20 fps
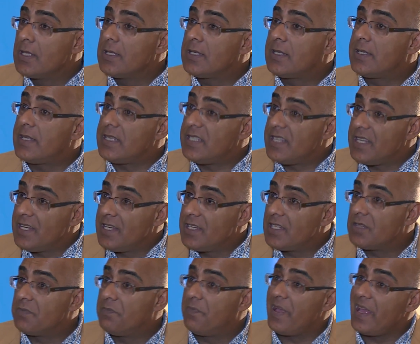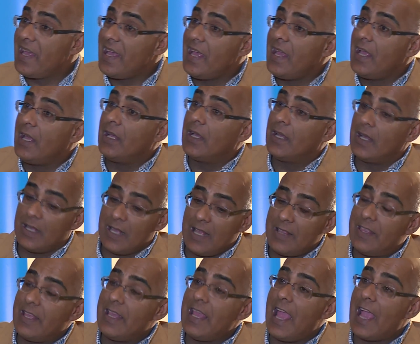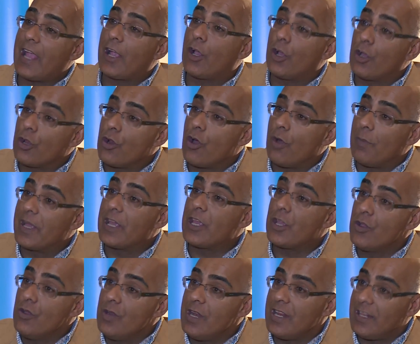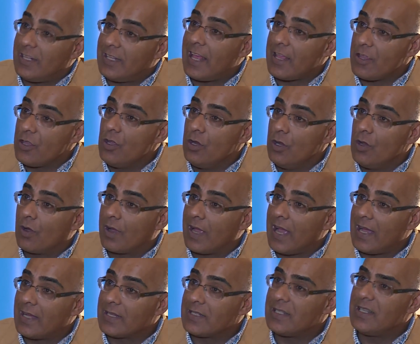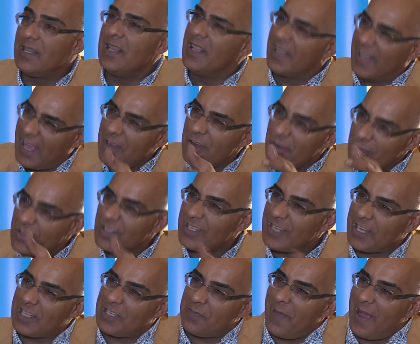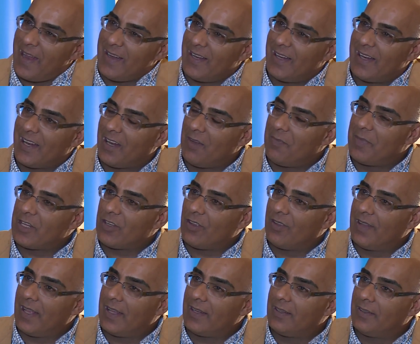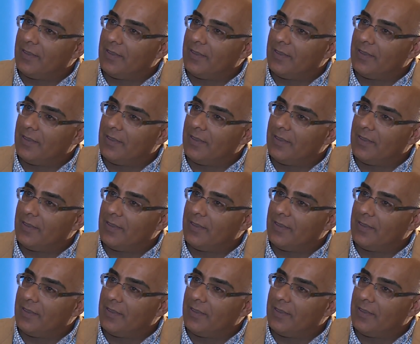cities being the economic unit that you look at. Can you just expand a little bit on that?